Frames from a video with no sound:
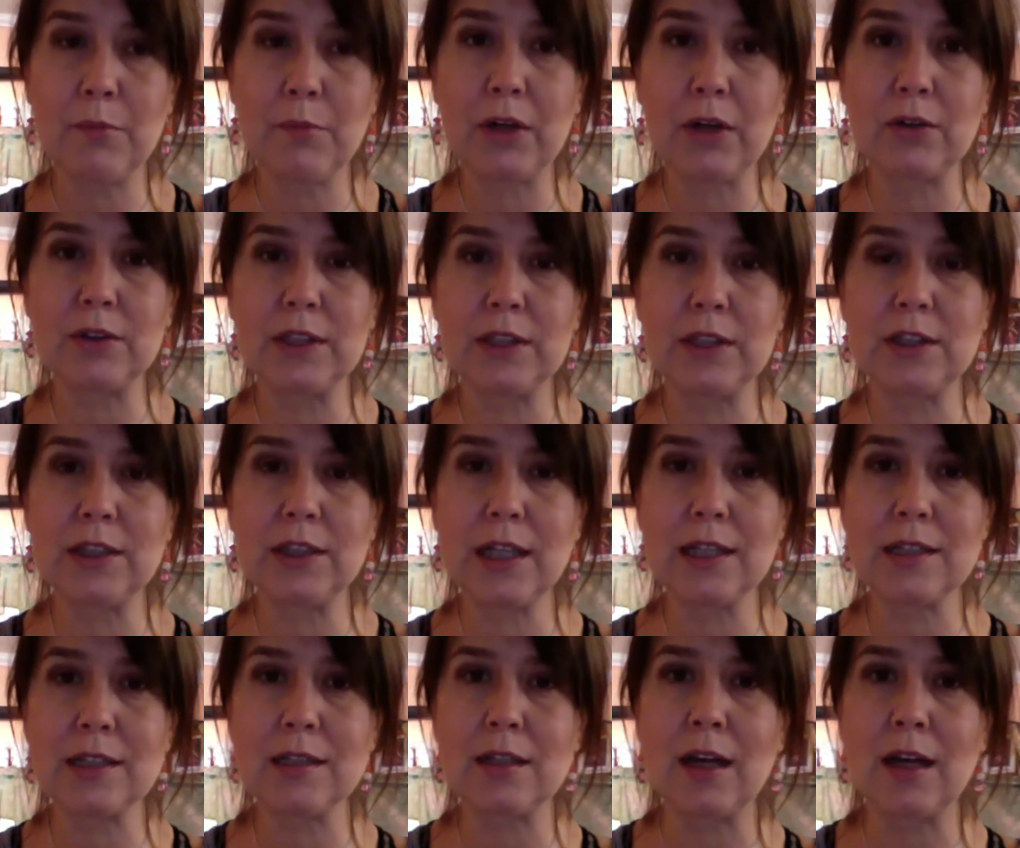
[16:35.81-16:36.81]
because
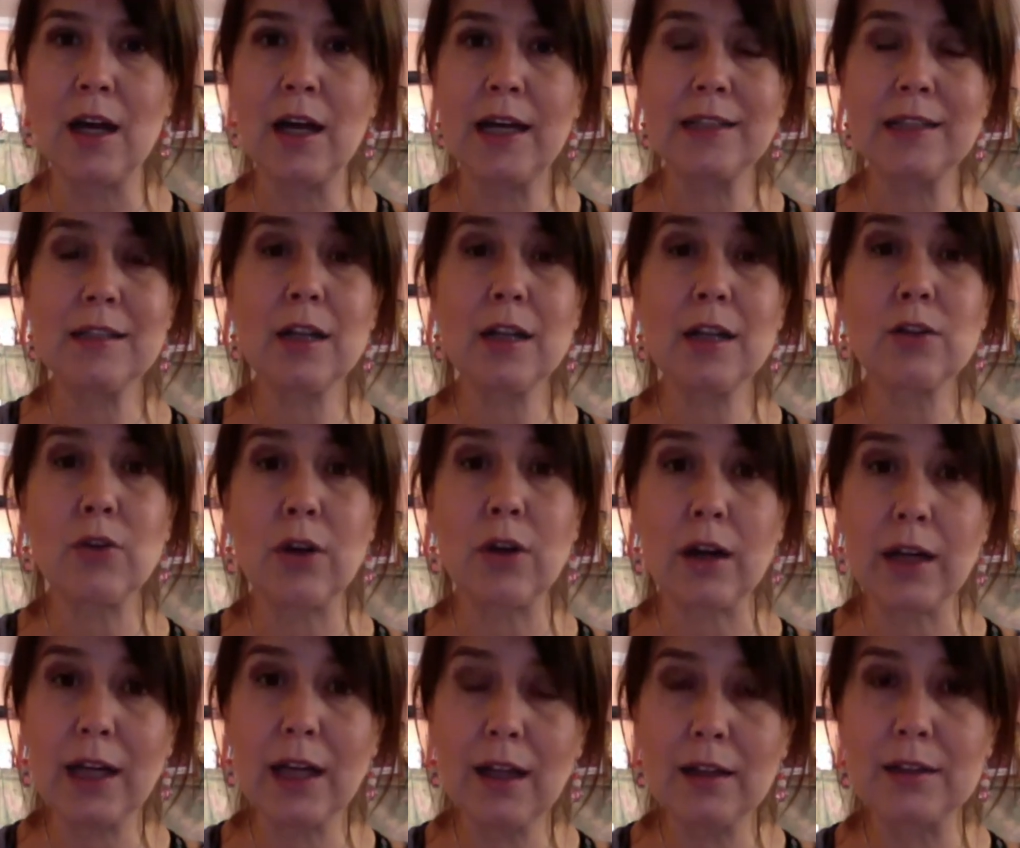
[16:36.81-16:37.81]
it's not gonna
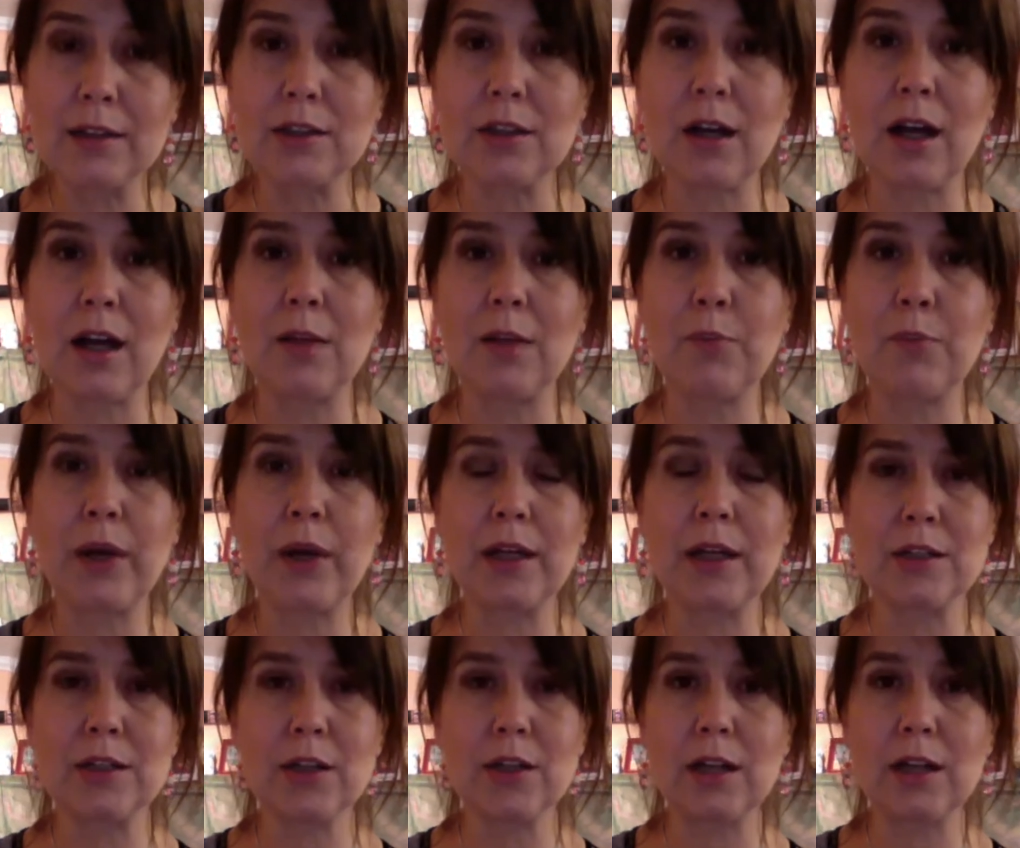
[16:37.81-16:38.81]
kill the child, but
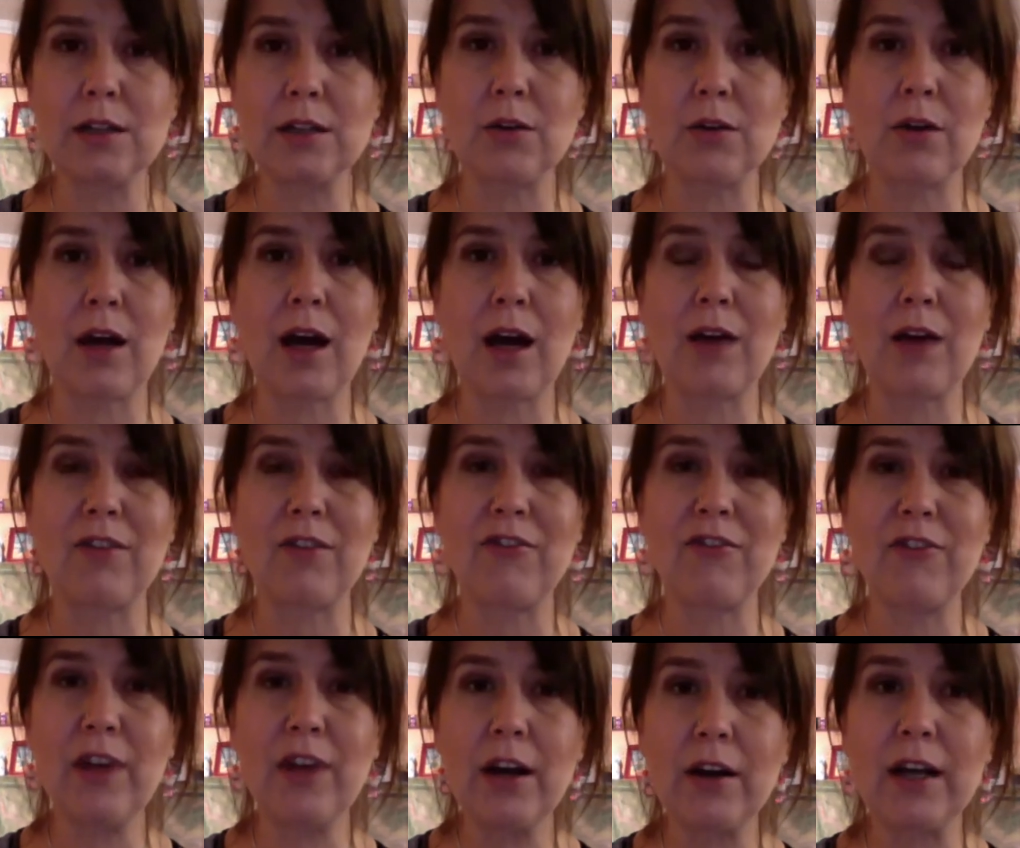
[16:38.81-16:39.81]
the child is gonna have a
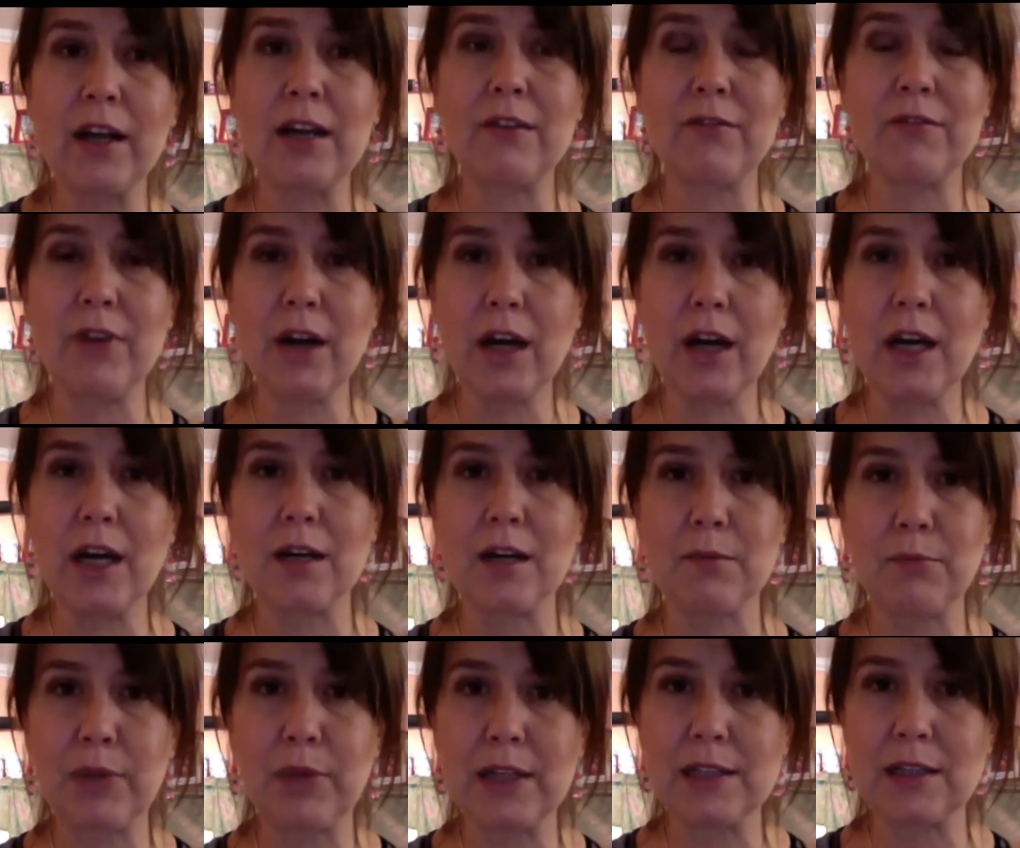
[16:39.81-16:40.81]
very, very
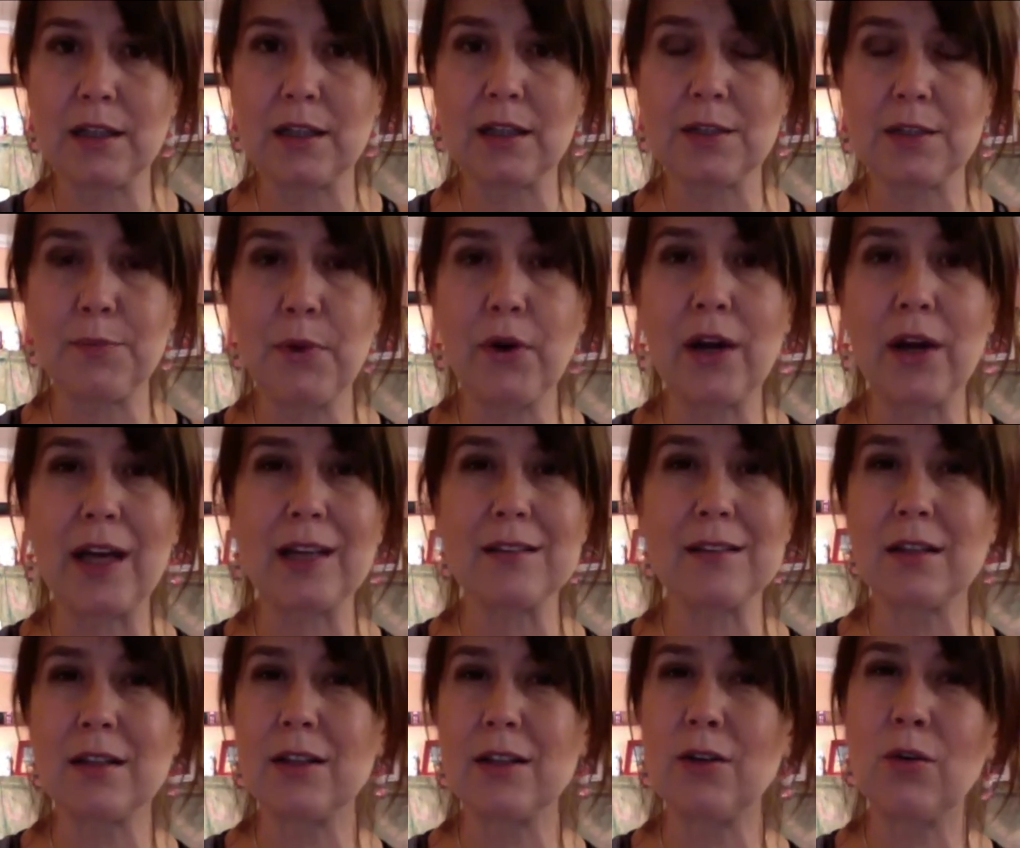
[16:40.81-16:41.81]
unpleasant
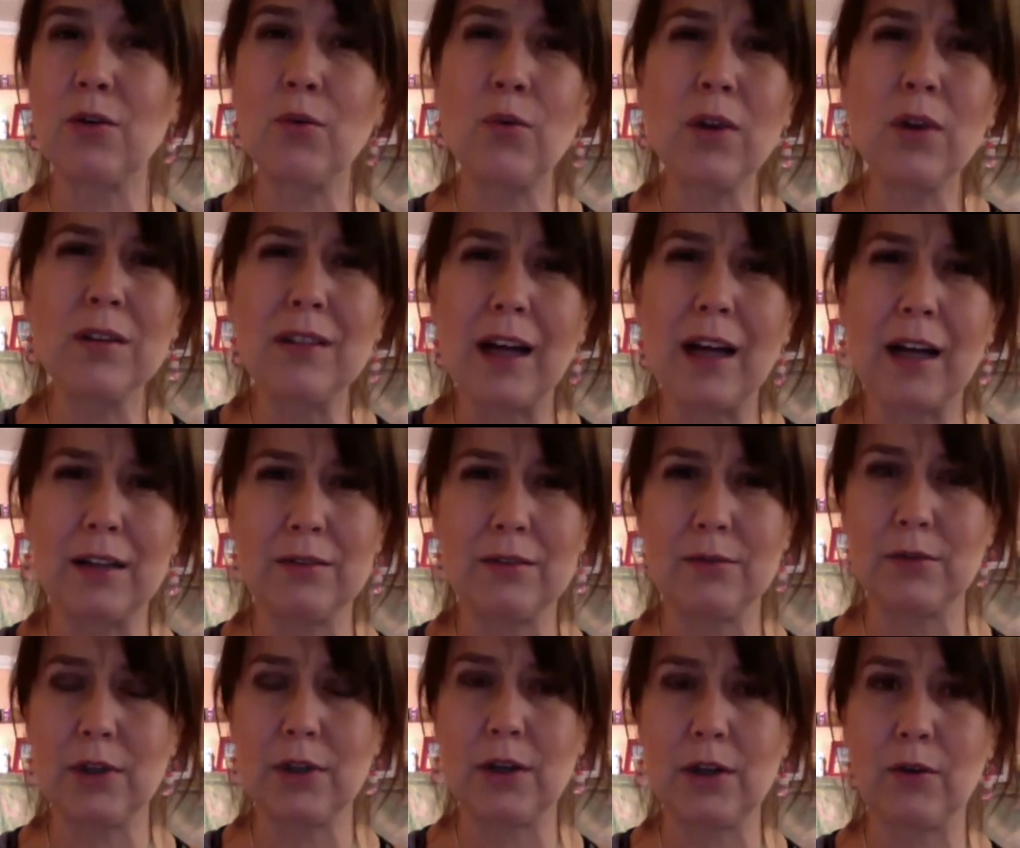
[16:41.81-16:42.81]
experience, and you don't want that,
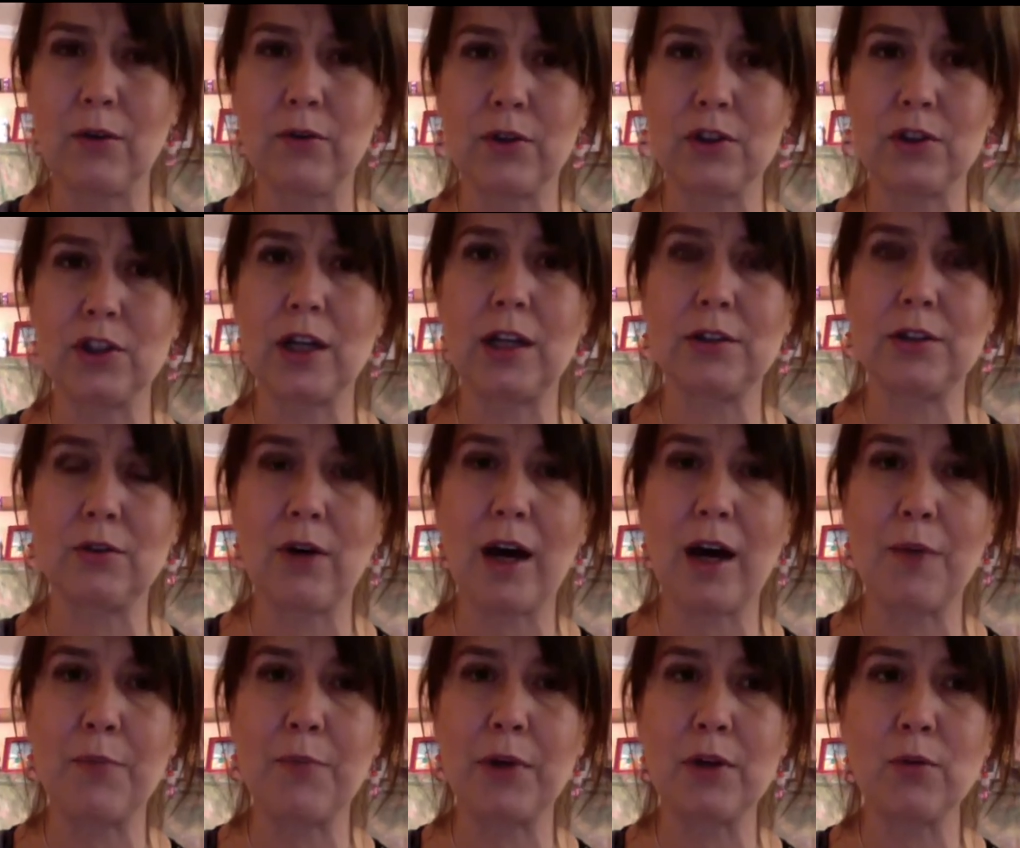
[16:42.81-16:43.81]
for a child to
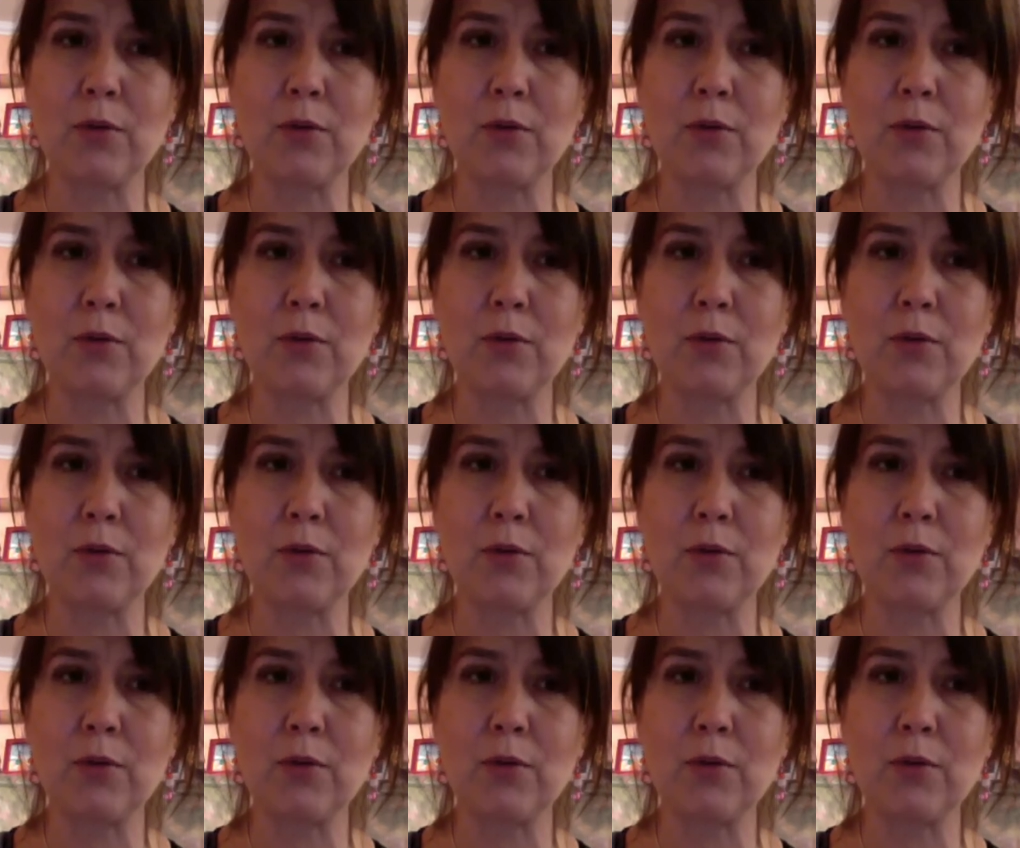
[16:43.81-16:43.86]
happen.